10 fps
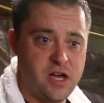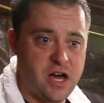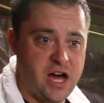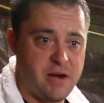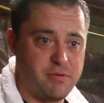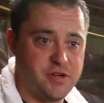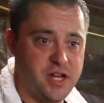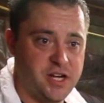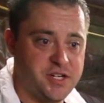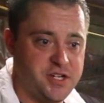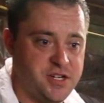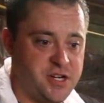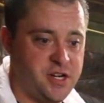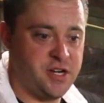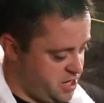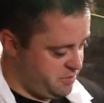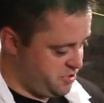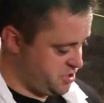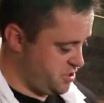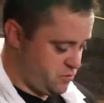eye protection. I'm
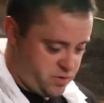just going to